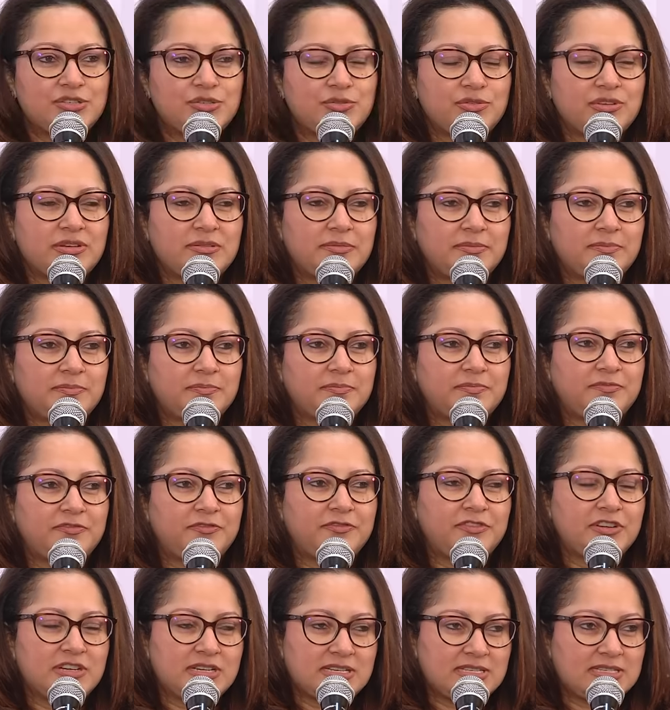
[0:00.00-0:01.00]
the
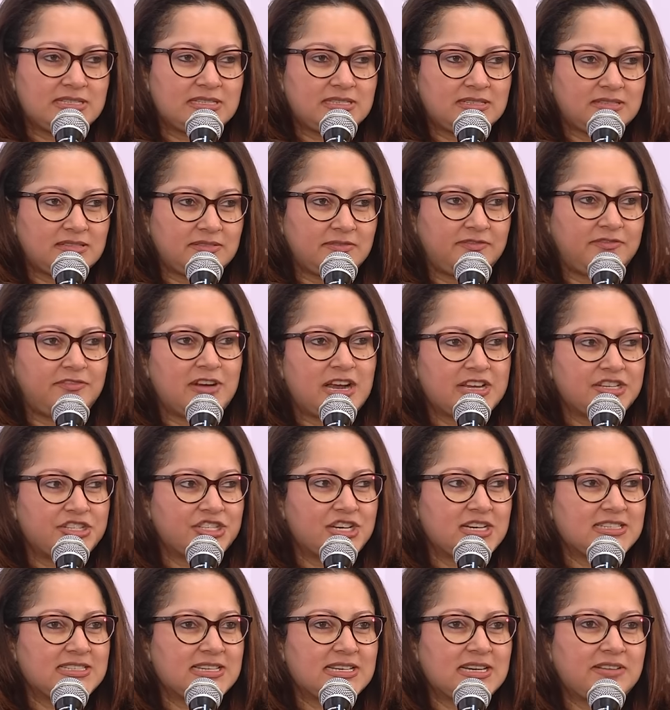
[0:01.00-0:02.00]
first
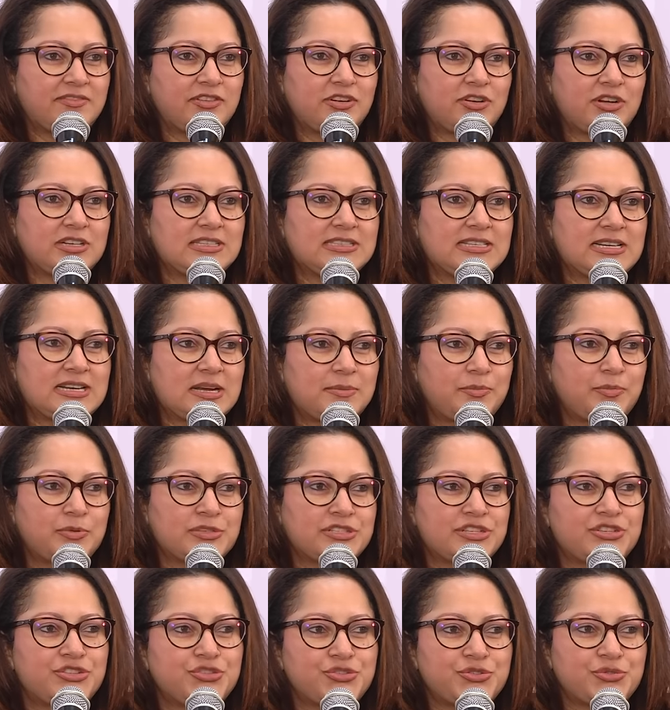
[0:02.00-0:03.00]
franchise that ever got set up was
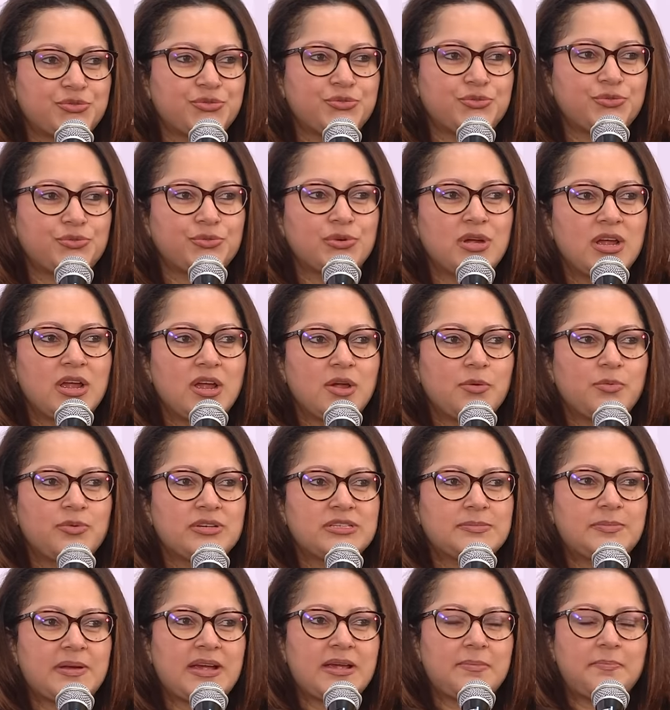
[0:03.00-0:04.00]
in Juhu,
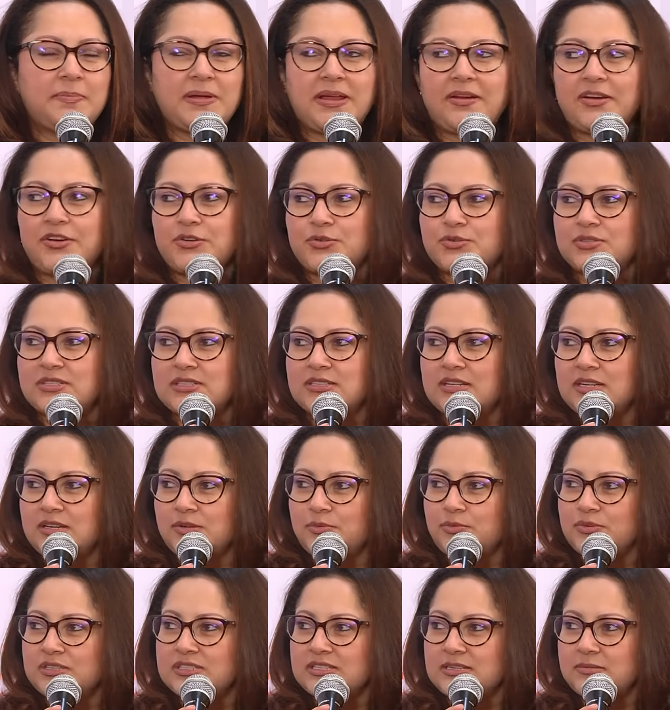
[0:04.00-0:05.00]
was by a parent whose kid
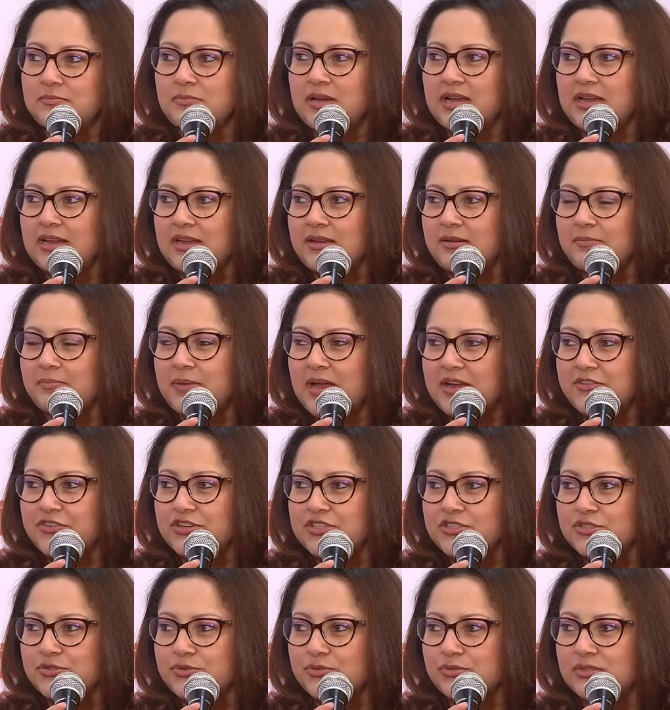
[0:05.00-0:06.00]
was in my Bandra
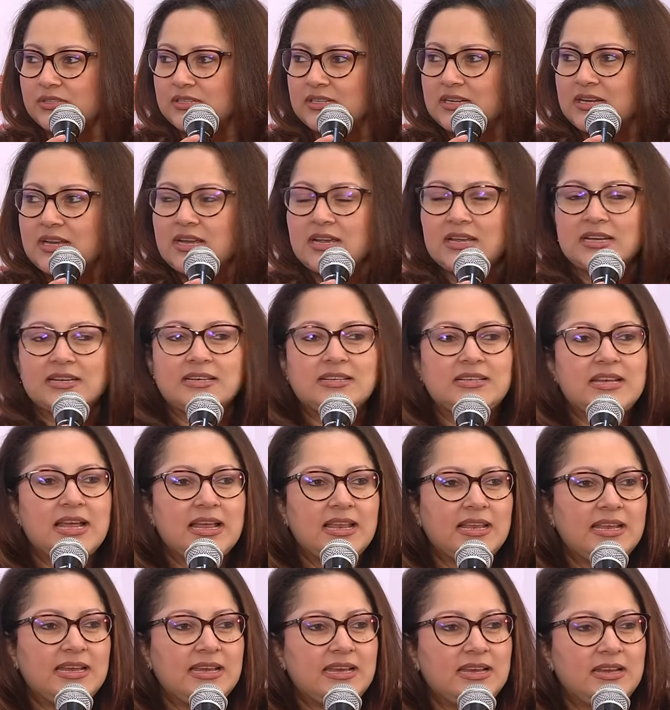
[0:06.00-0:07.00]
school.
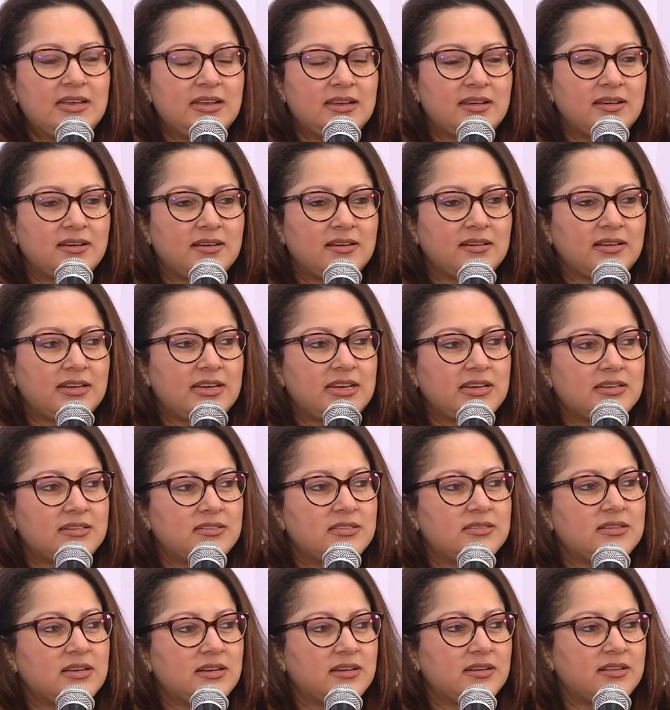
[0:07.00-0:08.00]
Delhi
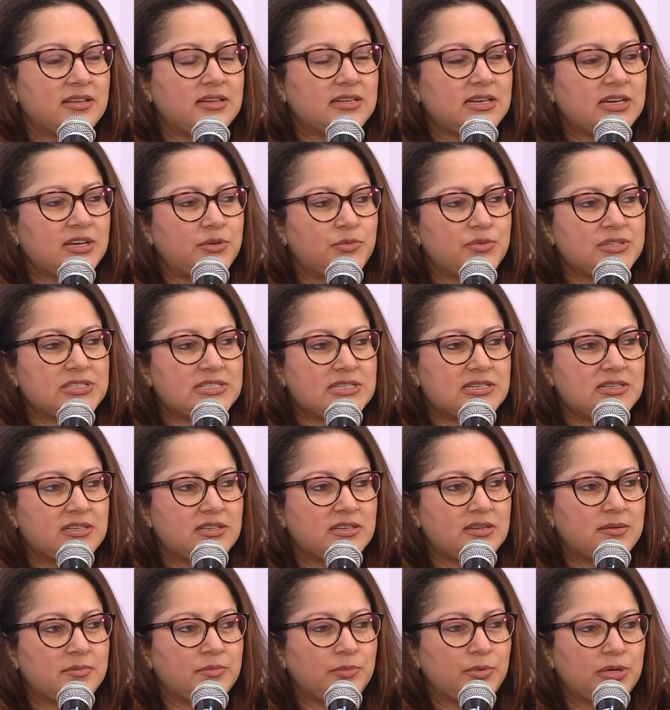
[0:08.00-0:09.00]
kid, the kid was in
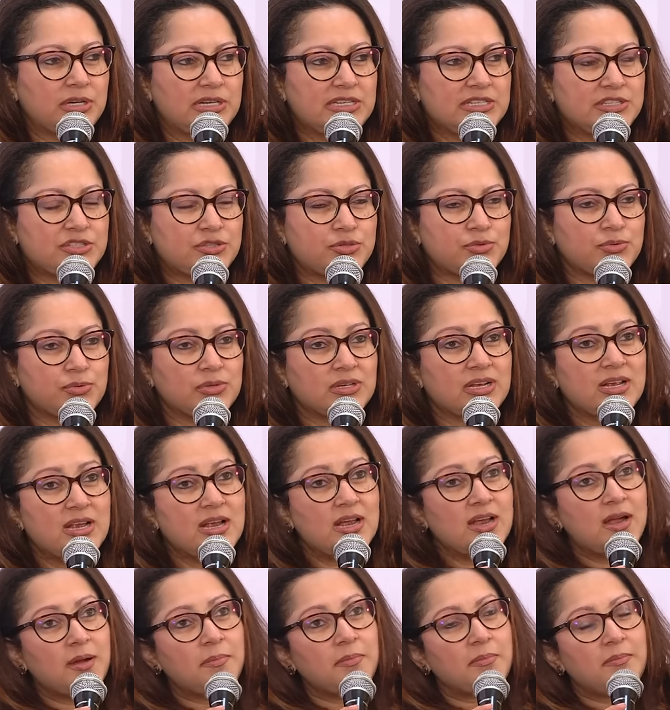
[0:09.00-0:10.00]
the Worli school.
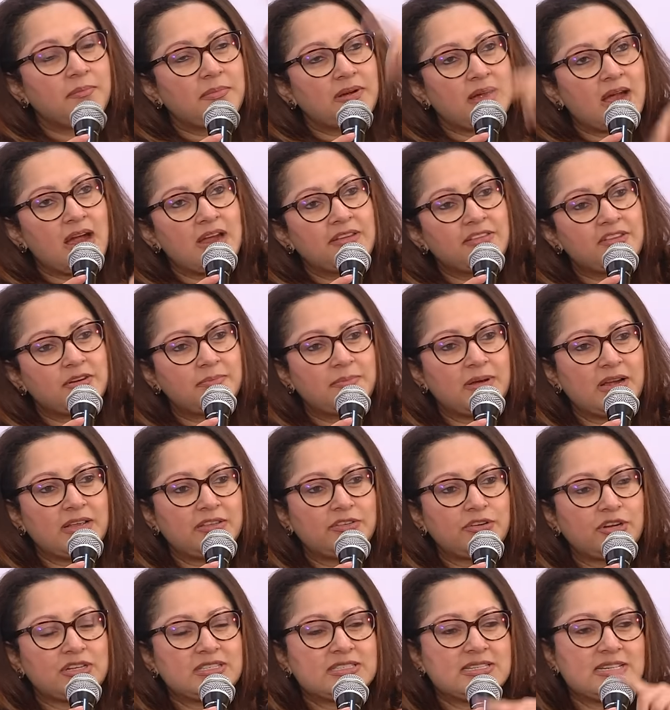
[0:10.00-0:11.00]
Hyderabad
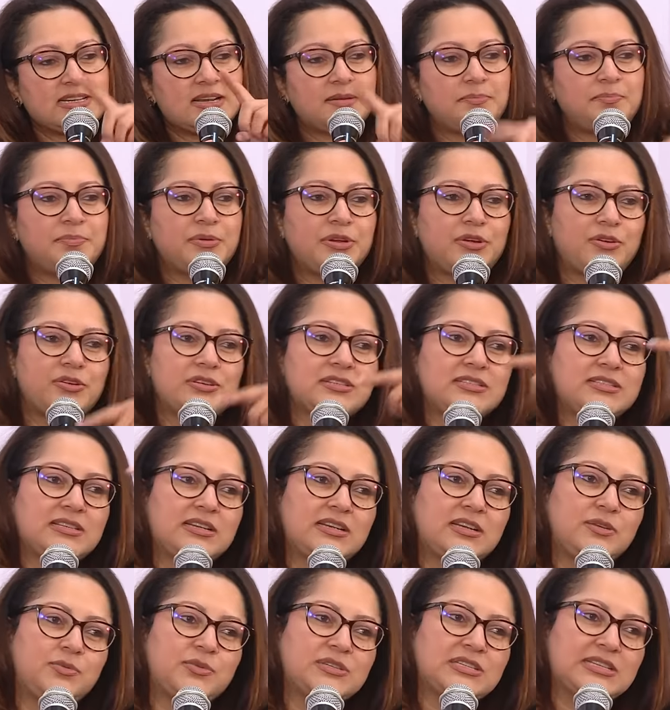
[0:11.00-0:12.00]
got set up because the
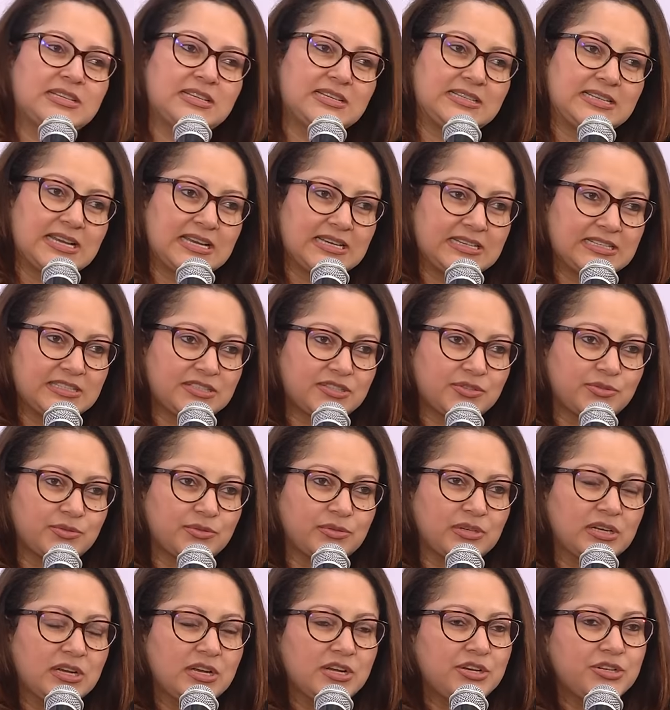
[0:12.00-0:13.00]
kid was in the Delhi
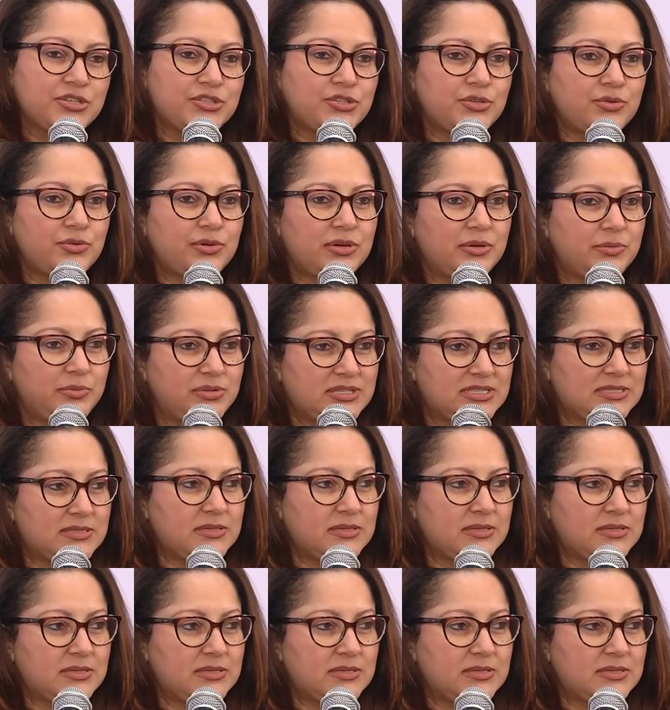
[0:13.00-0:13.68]
school. So it was